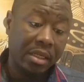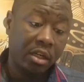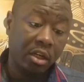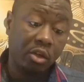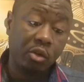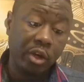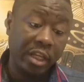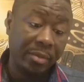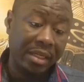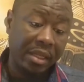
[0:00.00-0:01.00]

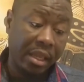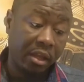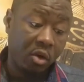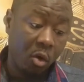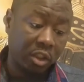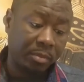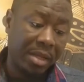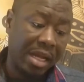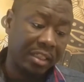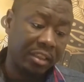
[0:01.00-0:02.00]
agreement, and
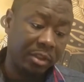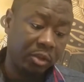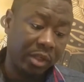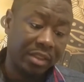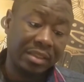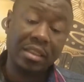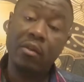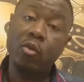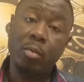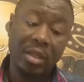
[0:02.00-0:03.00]
correspondence between the
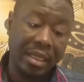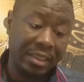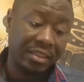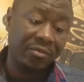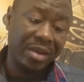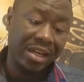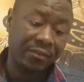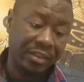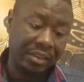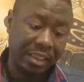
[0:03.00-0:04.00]
several planes of
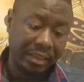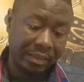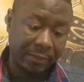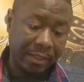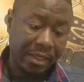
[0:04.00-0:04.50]
manifestation,